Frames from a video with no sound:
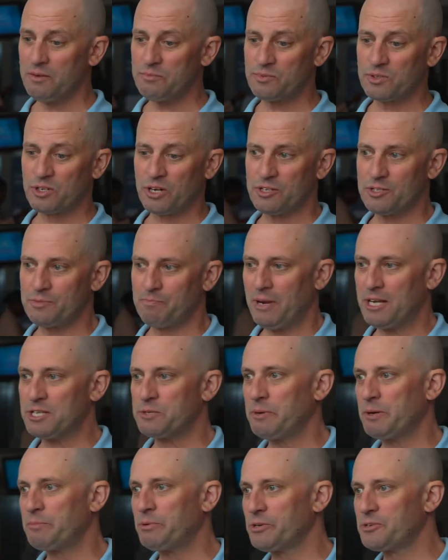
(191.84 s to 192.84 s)
Because let's
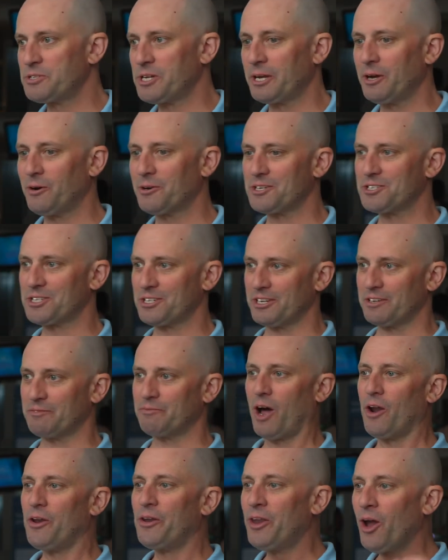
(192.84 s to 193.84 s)
be brutally honest, Steve,
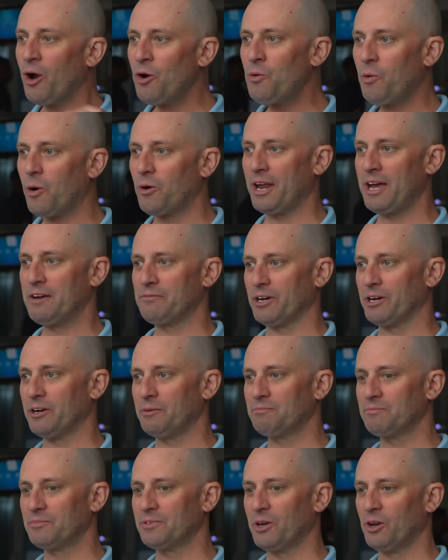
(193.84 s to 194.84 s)
no one ever
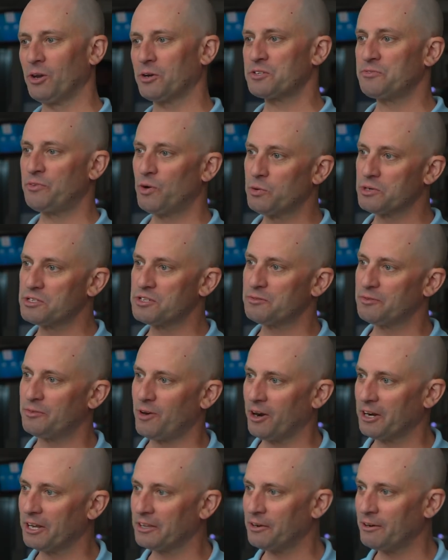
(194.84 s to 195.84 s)
looks forward to
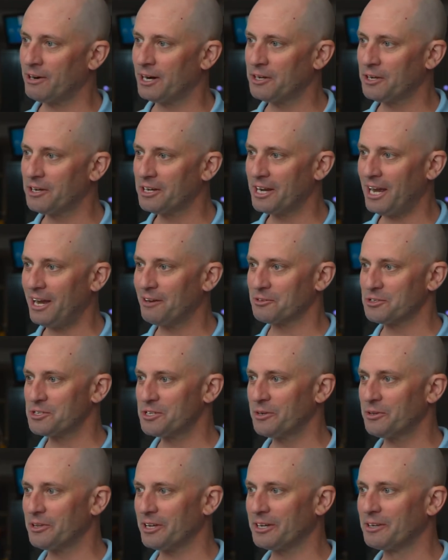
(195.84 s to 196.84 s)
filing their annual accounts,
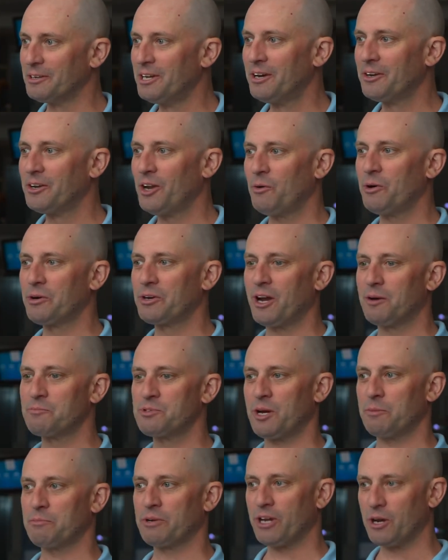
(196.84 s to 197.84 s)
do they? No one comes
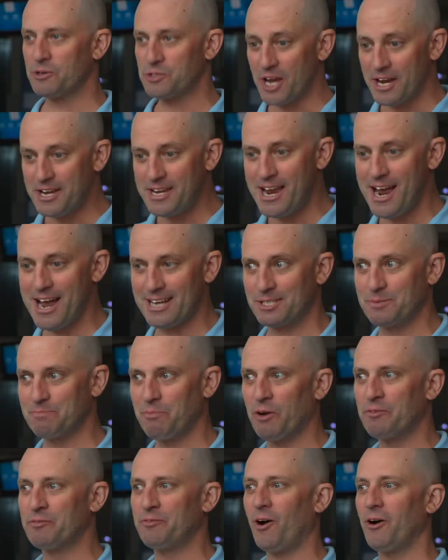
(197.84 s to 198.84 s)
up and goes, yes,
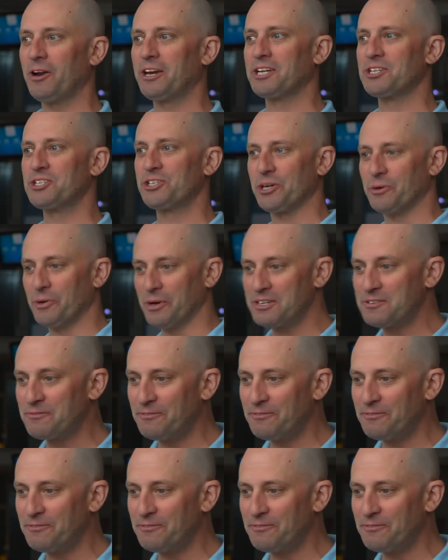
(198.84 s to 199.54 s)
my filing's due, it's